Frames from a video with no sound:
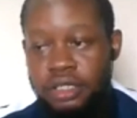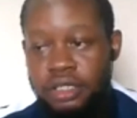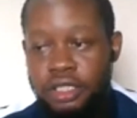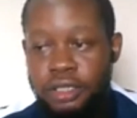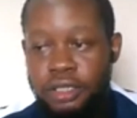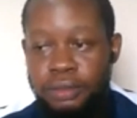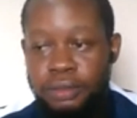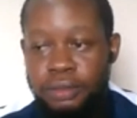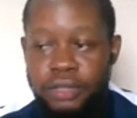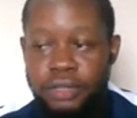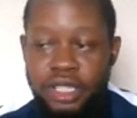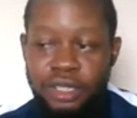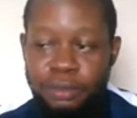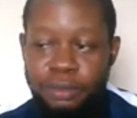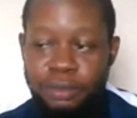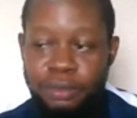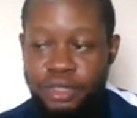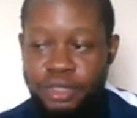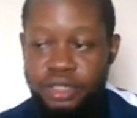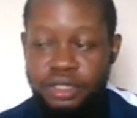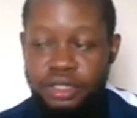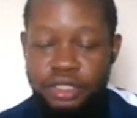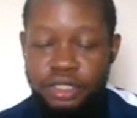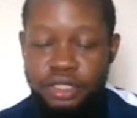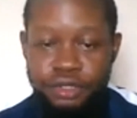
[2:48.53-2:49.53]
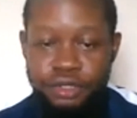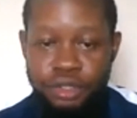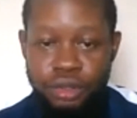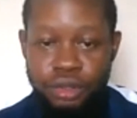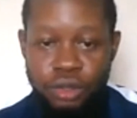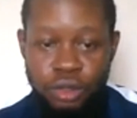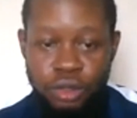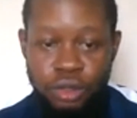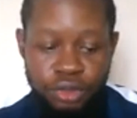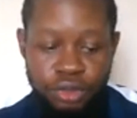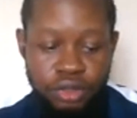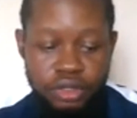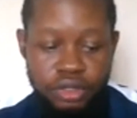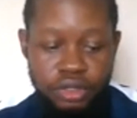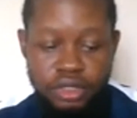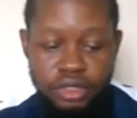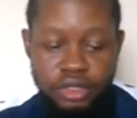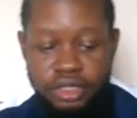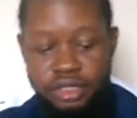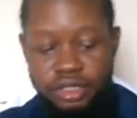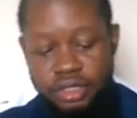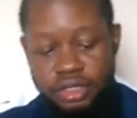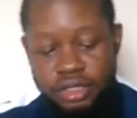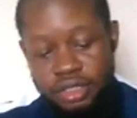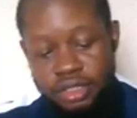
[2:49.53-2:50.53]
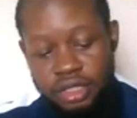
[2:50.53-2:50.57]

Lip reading: helping a few communities